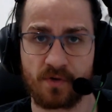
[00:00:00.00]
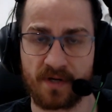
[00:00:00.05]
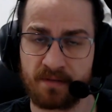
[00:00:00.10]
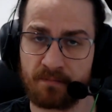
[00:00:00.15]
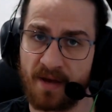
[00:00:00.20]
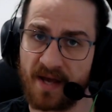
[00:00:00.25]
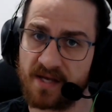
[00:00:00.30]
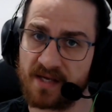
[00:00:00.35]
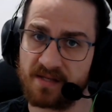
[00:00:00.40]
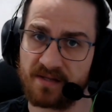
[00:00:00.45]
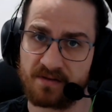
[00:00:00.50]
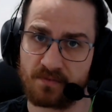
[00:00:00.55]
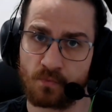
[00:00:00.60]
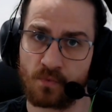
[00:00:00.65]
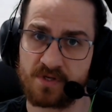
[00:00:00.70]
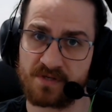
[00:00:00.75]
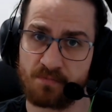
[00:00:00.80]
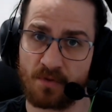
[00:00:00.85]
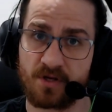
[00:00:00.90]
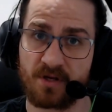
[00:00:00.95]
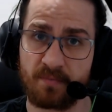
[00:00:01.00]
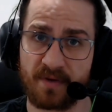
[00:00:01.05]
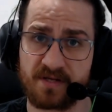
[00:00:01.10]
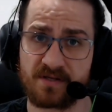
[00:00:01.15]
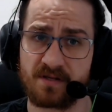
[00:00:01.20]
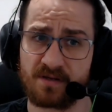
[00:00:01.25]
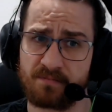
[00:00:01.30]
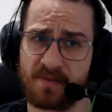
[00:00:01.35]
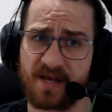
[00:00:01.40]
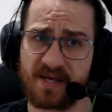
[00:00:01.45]
in making
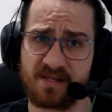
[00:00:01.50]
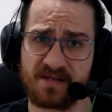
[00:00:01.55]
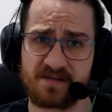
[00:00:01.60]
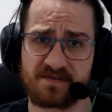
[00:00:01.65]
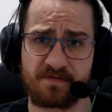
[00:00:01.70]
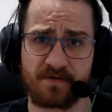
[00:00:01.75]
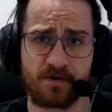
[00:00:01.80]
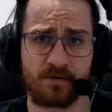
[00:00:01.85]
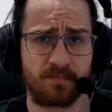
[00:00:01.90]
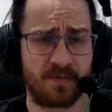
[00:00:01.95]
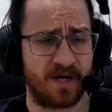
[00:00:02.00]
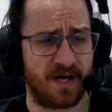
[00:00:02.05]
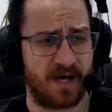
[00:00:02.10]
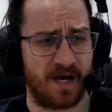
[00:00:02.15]
this film,